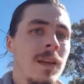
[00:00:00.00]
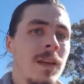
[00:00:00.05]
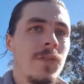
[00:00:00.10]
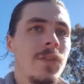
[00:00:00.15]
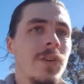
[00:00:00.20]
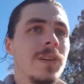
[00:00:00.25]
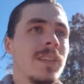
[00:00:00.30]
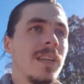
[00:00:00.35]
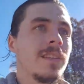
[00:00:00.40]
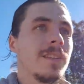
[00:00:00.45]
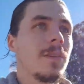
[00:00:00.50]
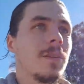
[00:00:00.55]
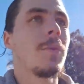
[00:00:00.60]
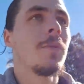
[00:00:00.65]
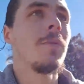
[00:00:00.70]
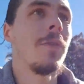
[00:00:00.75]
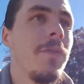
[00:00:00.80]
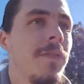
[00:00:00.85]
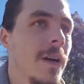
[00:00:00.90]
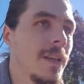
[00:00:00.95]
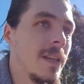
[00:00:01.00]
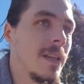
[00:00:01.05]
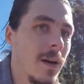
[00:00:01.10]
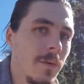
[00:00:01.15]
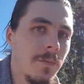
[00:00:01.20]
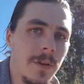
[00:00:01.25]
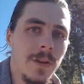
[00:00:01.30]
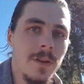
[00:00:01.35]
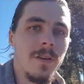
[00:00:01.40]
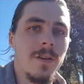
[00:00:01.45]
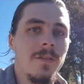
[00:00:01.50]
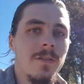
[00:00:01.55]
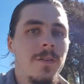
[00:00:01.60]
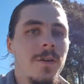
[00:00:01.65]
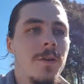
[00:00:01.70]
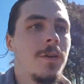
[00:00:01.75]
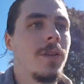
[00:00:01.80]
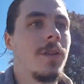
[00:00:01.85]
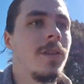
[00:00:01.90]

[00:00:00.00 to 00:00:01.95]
Thursday's going to be a real fun day. I'm really looking forward